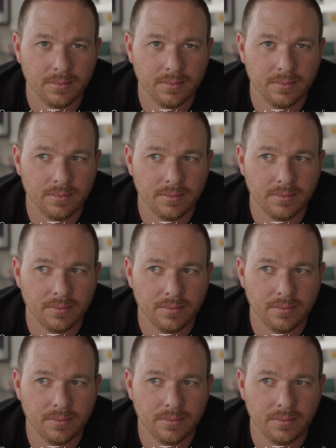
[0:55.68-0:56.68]

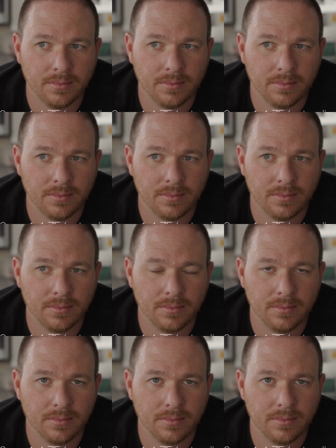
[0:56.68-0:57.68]

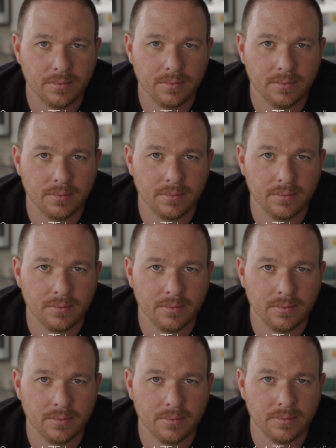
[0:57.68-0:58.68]
[no speech]